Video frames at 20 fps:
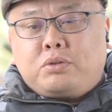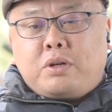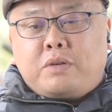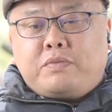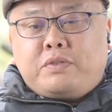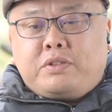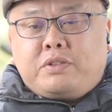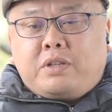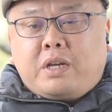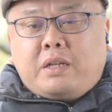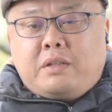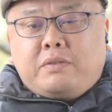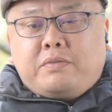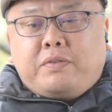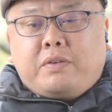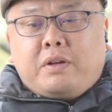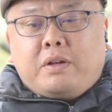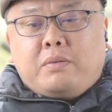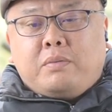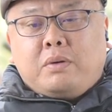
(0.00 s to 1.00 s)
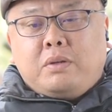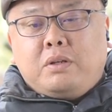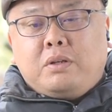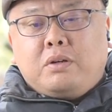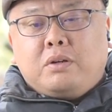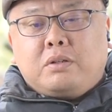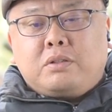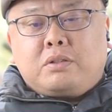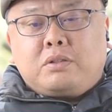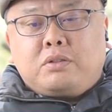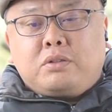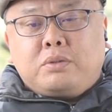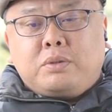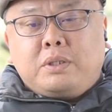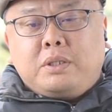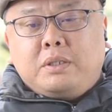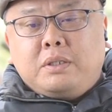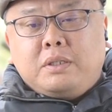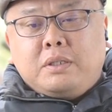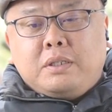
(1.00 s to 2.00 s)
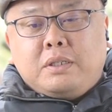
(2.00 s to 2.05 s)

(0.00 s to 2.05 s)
to have a chat to find out what you guys are doing.